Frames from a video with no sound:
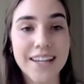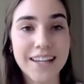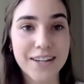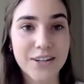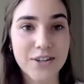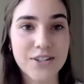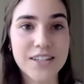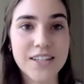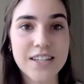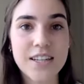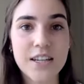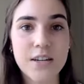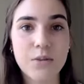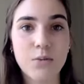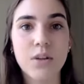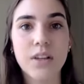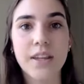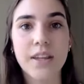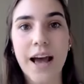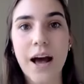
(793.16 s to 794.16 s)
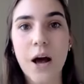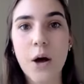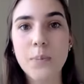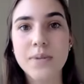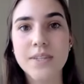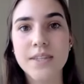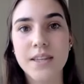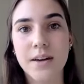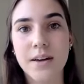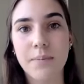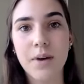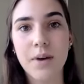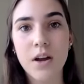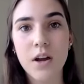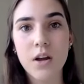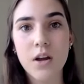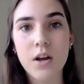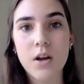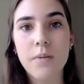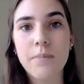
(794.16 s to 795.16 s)
in your teen really helps them
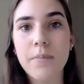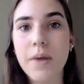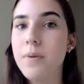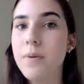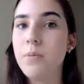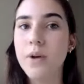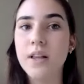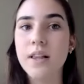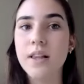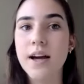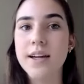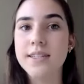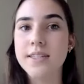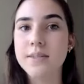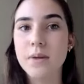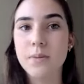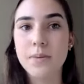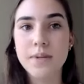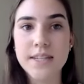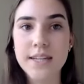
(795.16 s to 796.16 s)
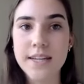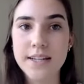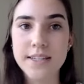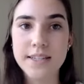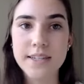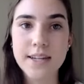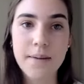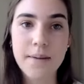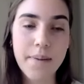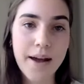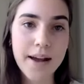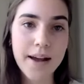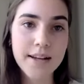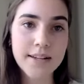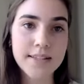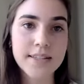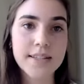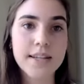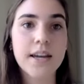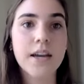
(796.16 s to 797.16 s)
maybe realize, maybe take a step back
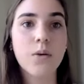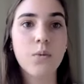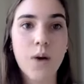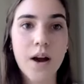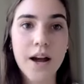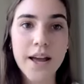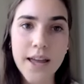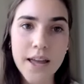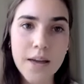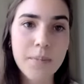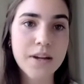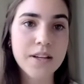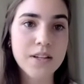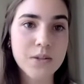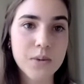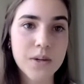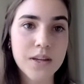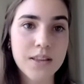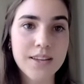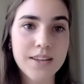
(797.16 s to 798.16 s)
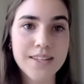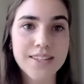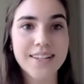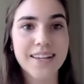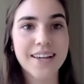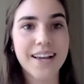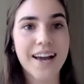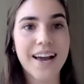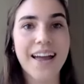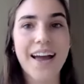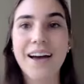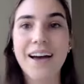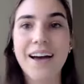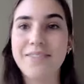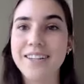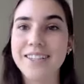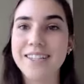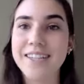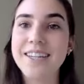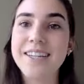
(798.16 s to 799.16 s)
and say, why am I doing this? Like I have,
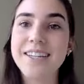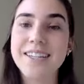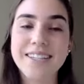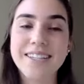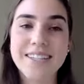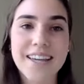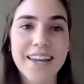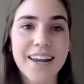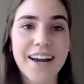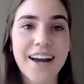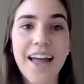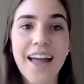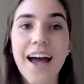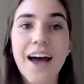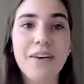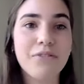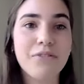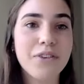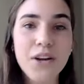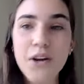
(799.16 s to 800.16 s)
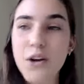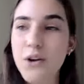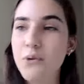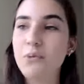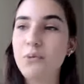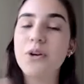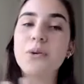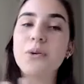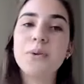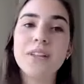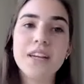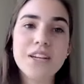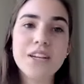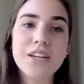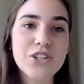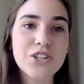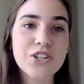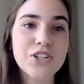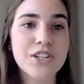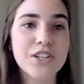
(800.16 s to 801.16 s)
as Keegan said, I have real
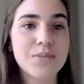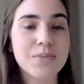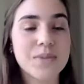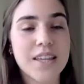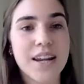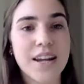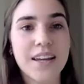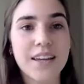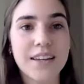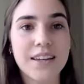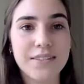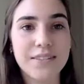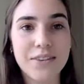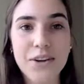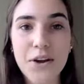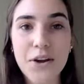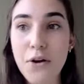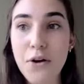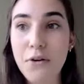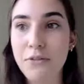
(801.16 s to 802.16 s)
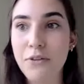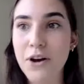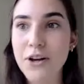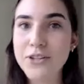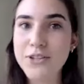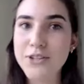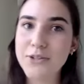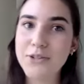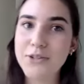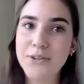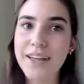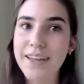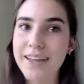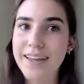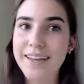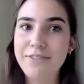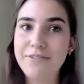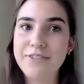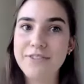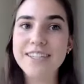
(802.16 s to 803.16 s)
relationships that I can foster like
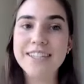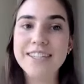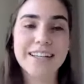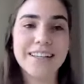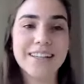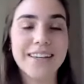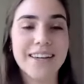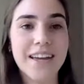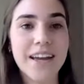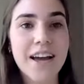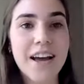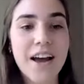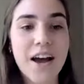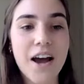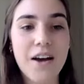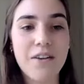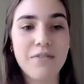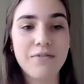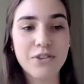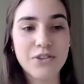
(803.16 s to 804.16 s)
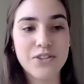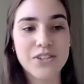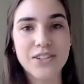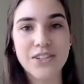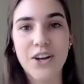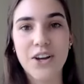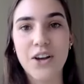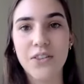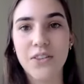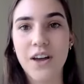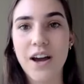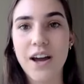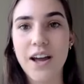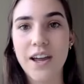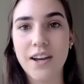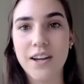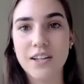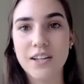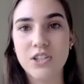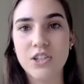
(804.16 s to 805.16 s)
physically versus
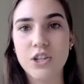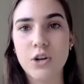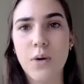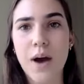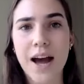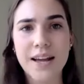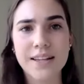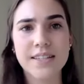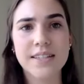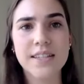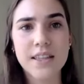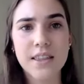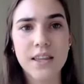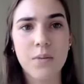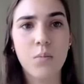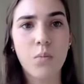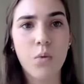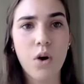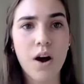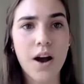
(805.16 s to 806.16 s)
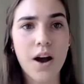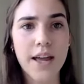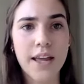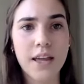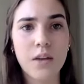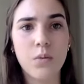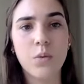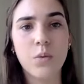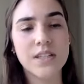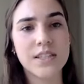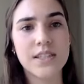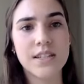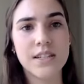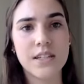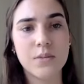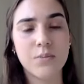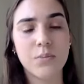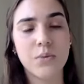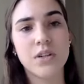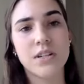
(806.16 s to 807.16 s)
online. And so asking them why and what's the
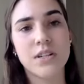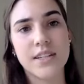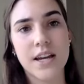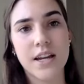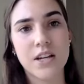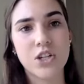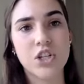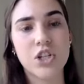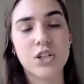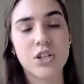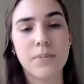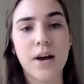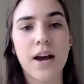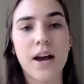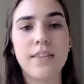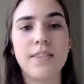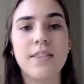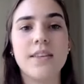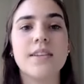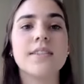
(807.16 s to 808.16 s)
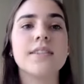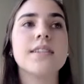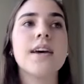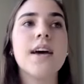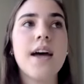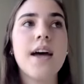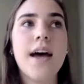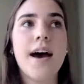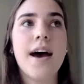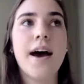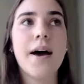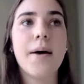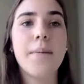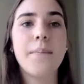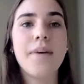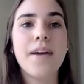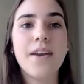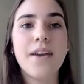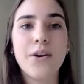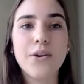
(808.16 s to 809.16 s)
deeper intention behind this.
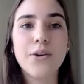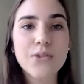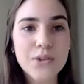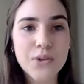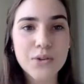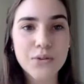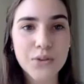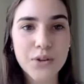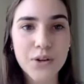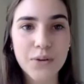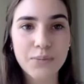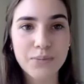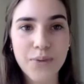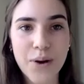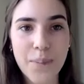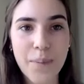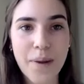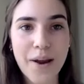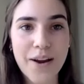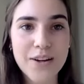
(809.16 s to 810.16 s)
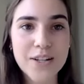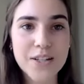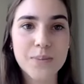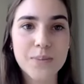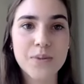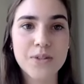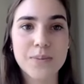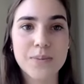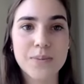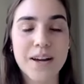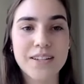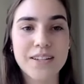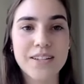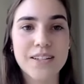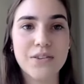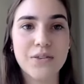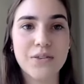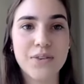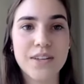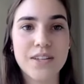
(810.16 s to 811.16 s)
And also from a parent's
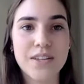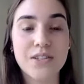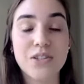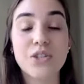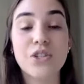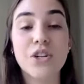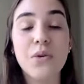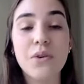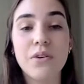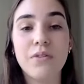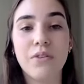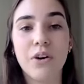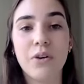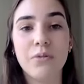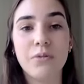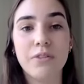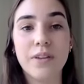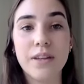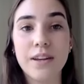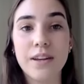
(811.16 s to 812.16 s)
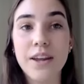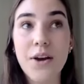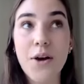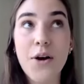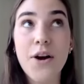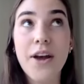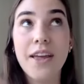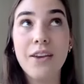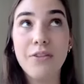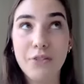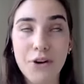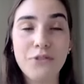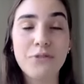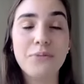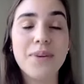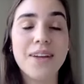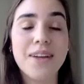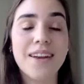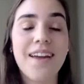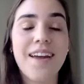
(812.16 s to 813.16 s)
perspective is show
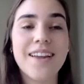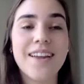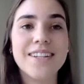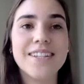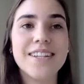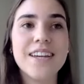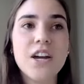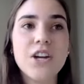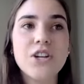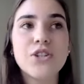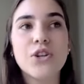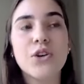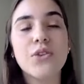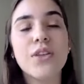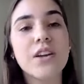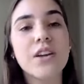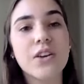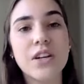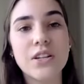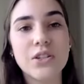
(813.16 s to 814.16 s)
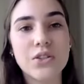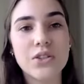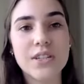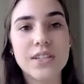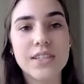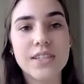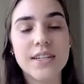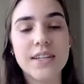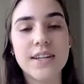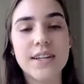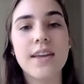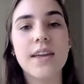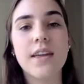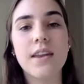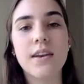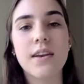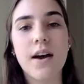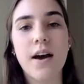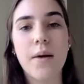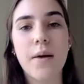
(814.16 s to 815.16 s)
involvement and show that you're interested
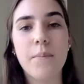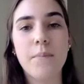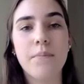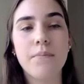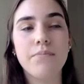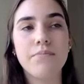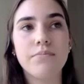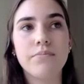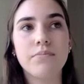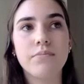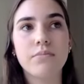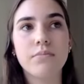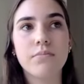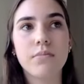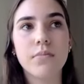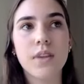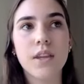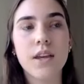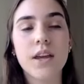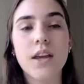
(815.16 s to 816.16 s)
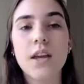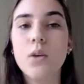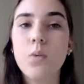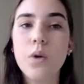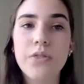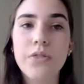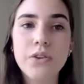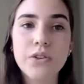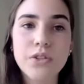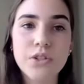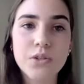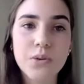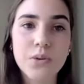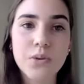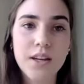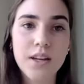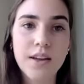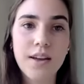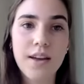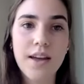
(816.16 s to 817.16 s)
in what they're
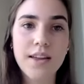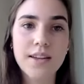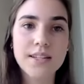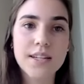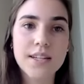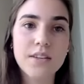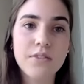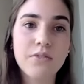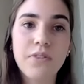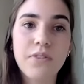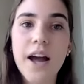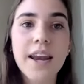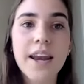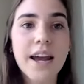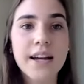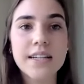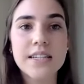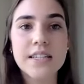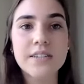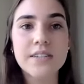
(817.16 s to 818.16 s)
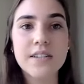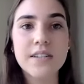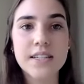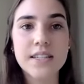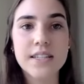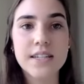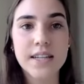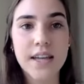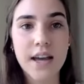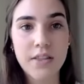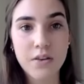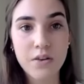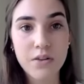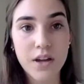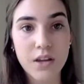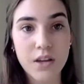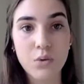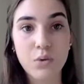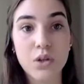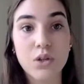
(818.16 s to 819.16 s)
doing, and find activities together
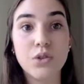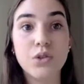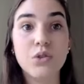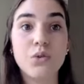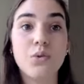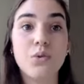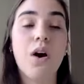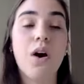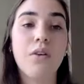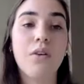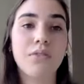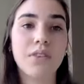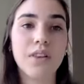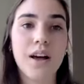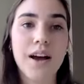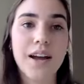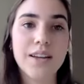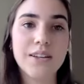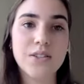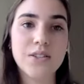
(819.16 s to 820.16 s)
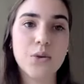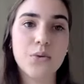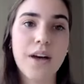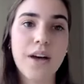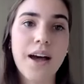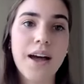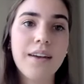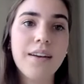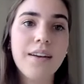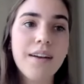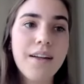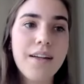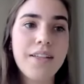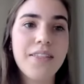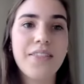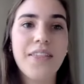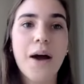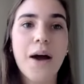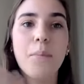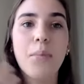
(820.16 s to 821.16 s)
that you can do offline, so
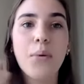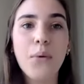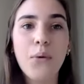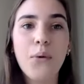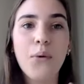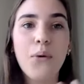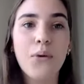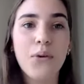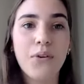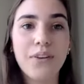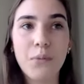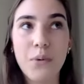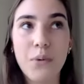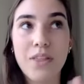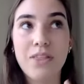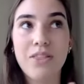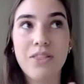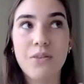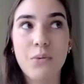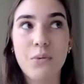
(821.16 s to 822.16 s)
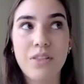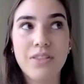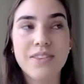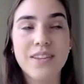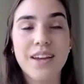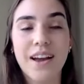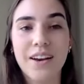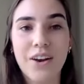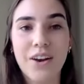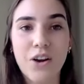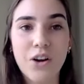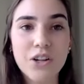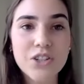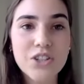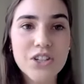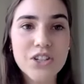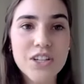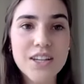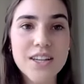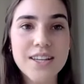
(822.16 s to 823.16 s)
that pull with
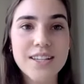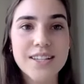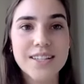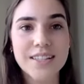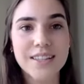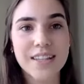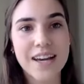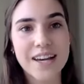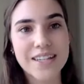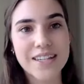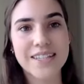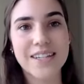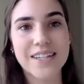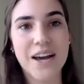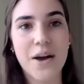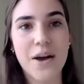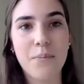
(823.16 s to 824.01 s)
technology is less